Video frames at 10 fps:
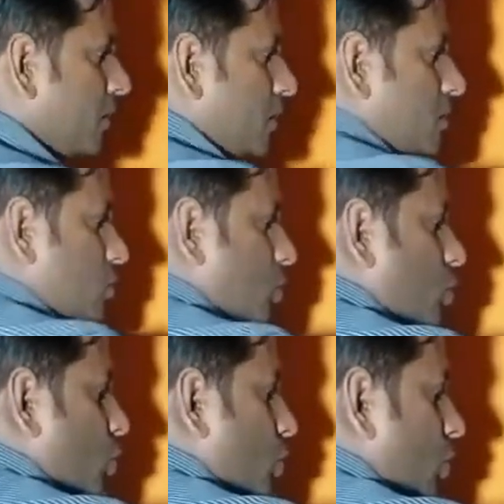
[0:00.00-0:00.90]
So
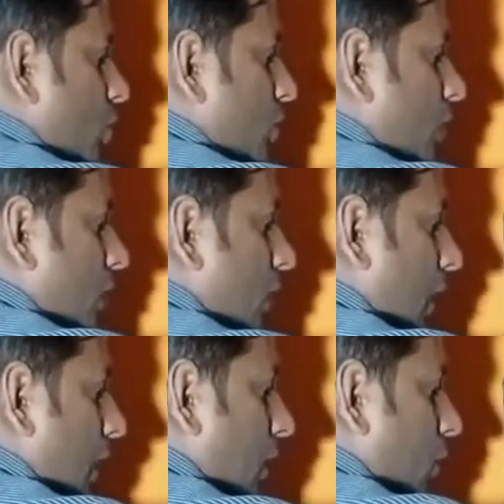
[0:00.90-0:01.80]
2
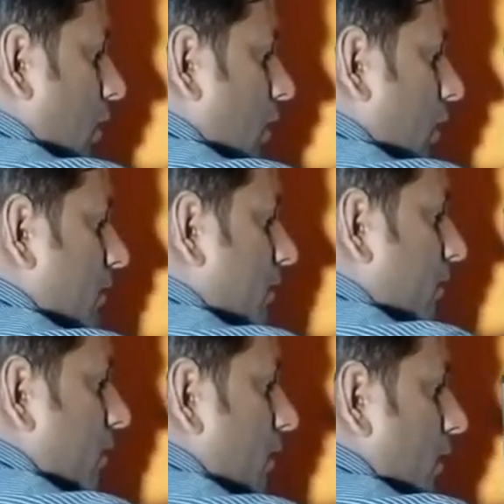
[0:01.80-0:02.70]
carry 1
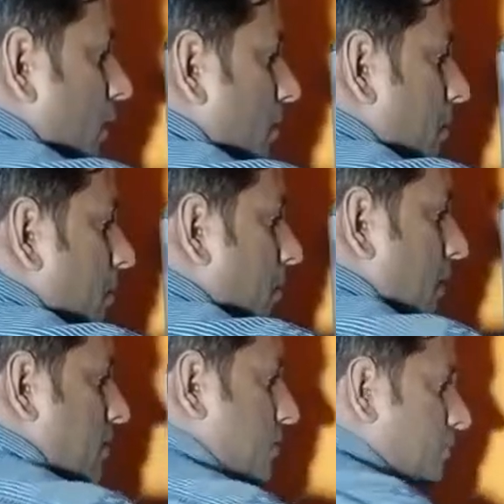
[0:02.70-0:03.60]

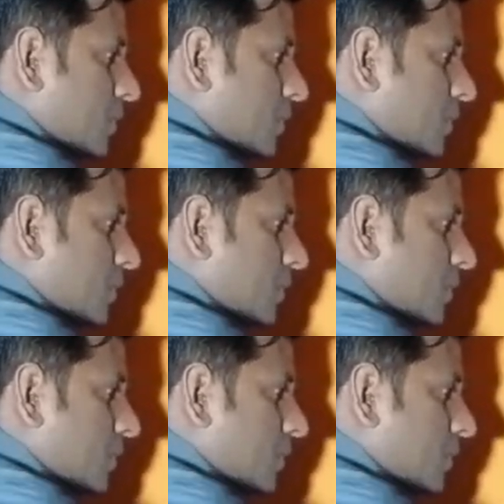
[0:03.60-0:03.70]
plus.